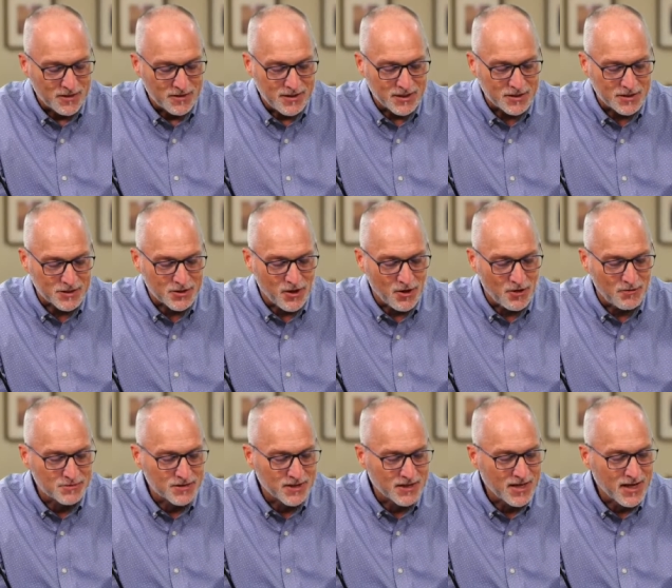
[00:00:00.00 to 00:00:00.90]

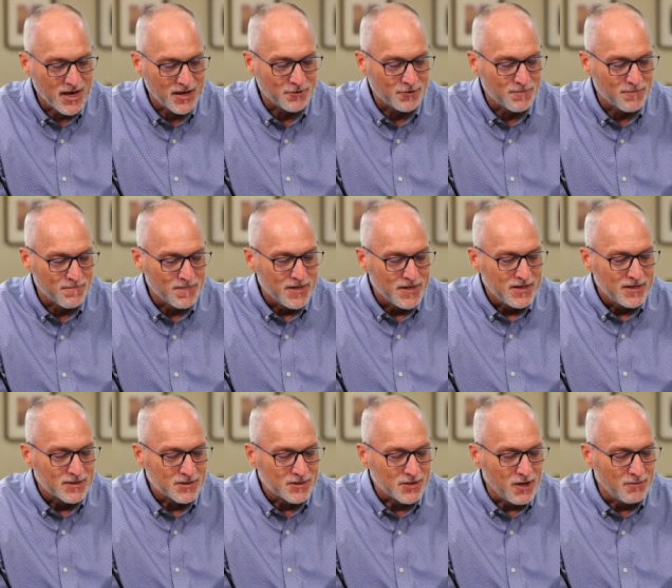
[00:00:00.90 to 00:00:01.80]
psalm together.
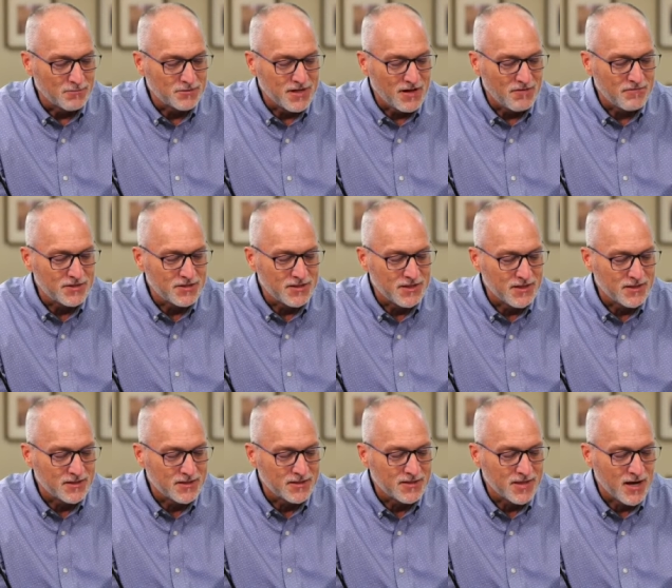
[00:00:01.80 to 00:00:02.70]
Psalm
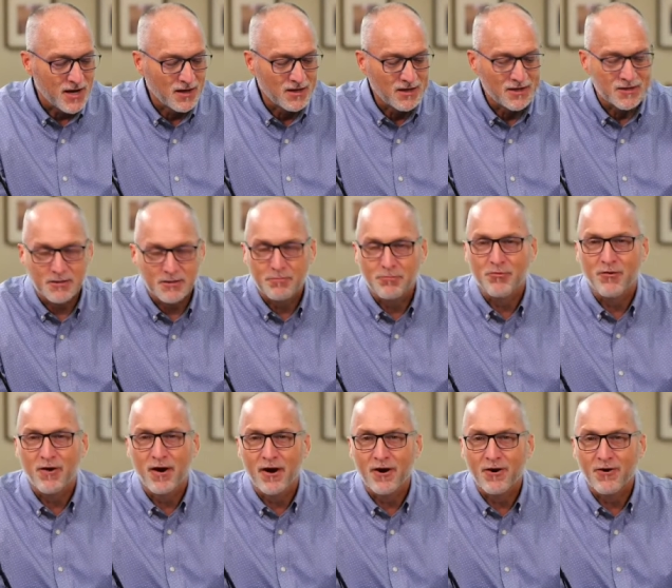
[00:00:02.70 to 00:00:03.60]
17, the title is A
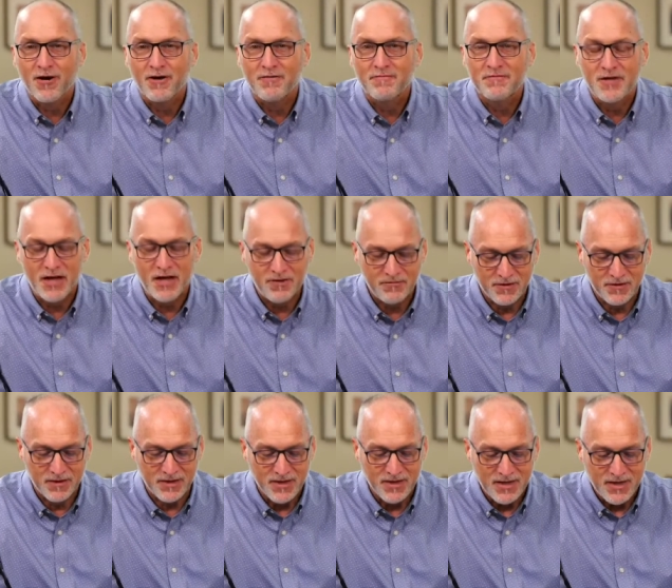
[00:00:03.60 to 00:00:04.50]
Prayer of
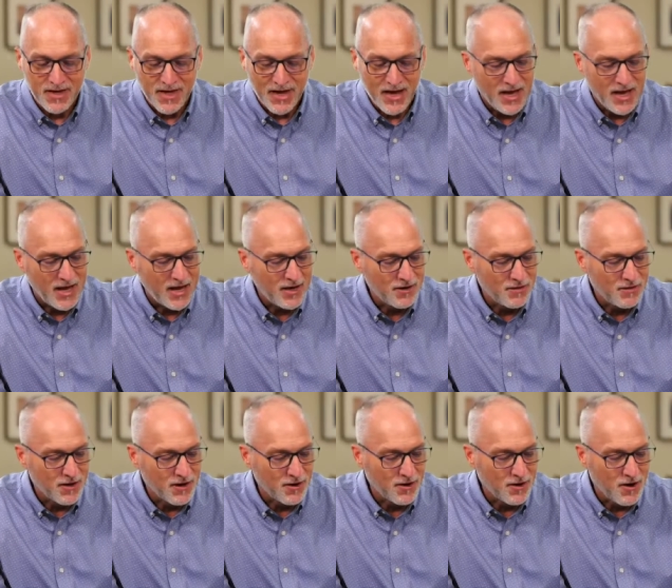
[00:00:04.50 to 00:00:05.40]
David. And
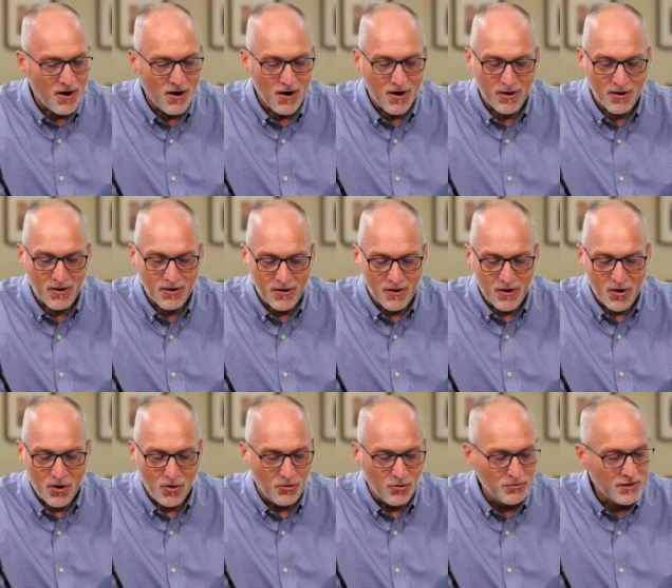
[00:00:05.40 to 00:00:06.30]
there are
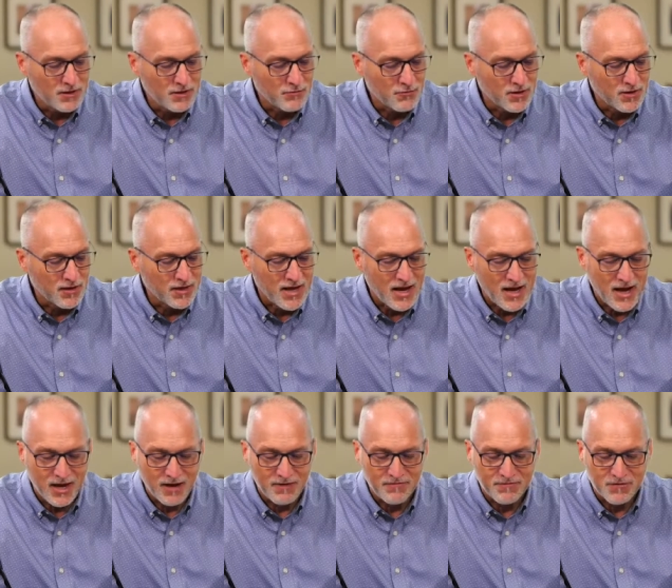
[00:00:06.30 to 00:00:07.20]
only really a
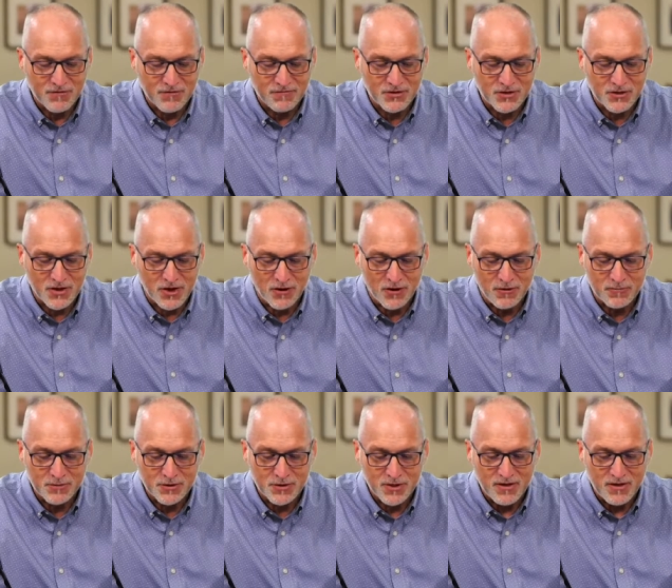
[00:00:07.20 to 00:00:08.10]
handful of
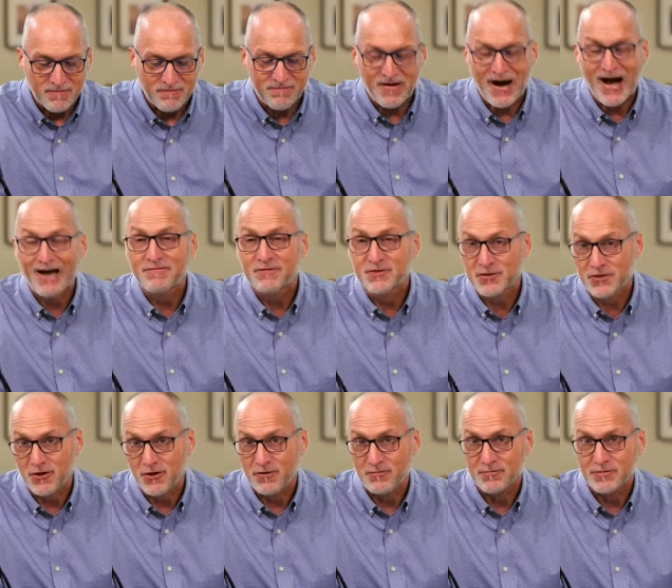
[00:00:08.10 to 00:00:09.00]
psalms, 5
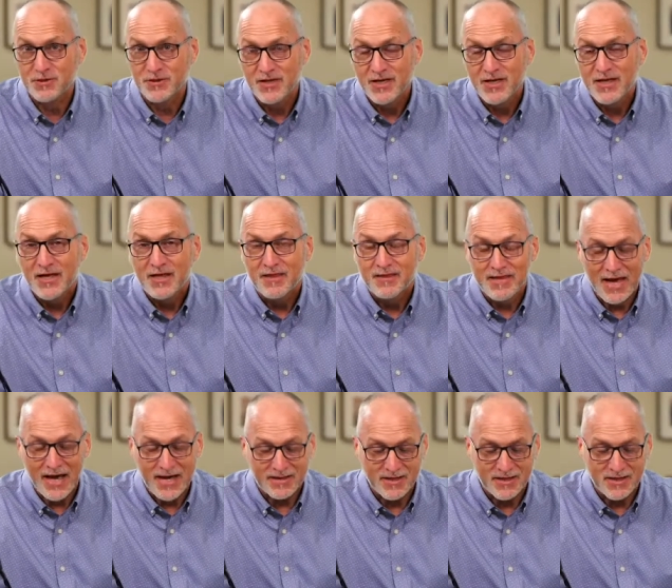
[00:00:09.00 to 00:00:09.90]
psalms,
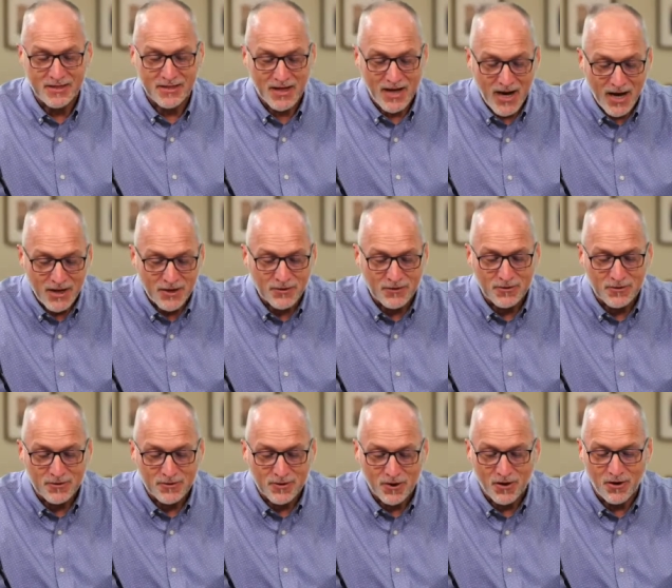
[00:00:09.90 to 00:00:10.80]
that the
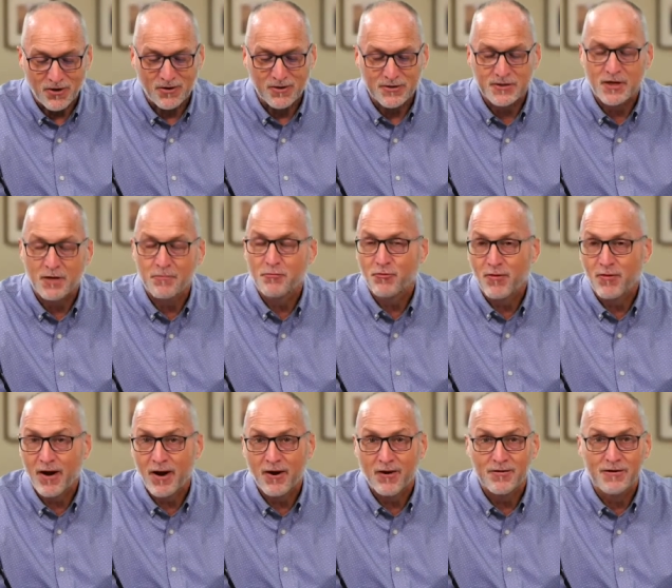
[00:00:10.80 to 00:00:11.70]
title calls a
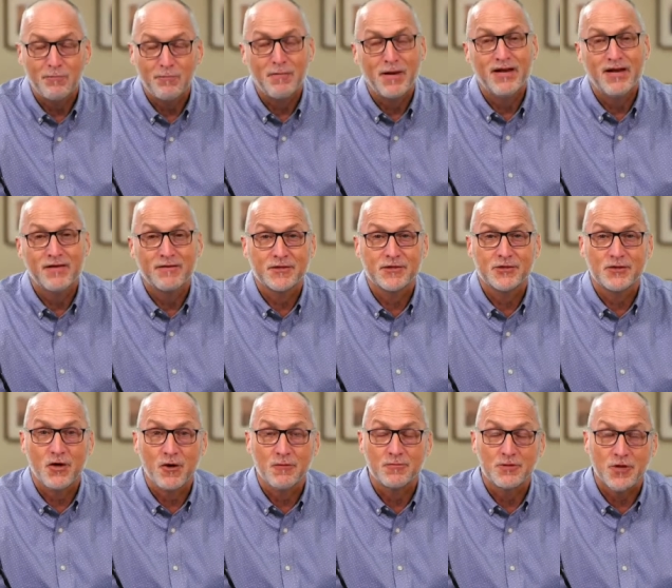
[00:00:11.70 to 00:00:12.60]
prayer. Now, many of the
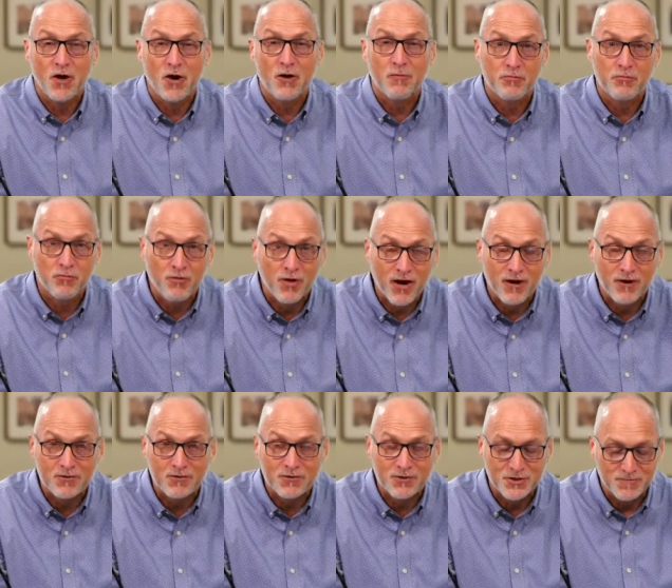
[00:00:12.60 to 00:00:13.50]
psalms are
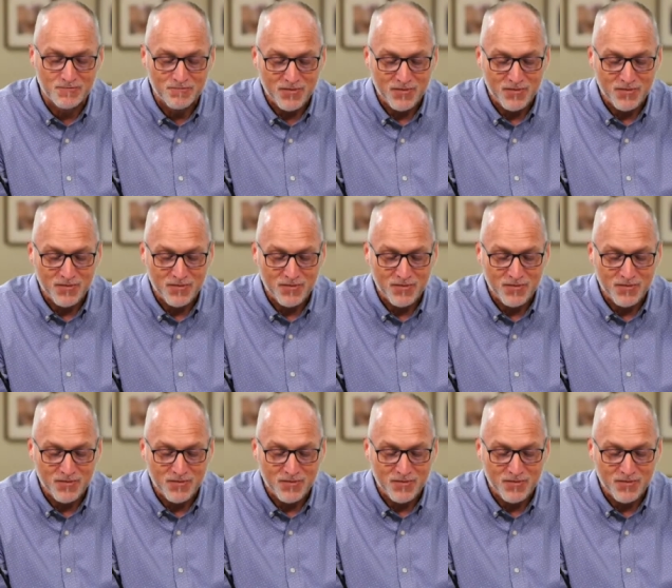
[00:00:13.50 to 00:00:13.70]
prayers,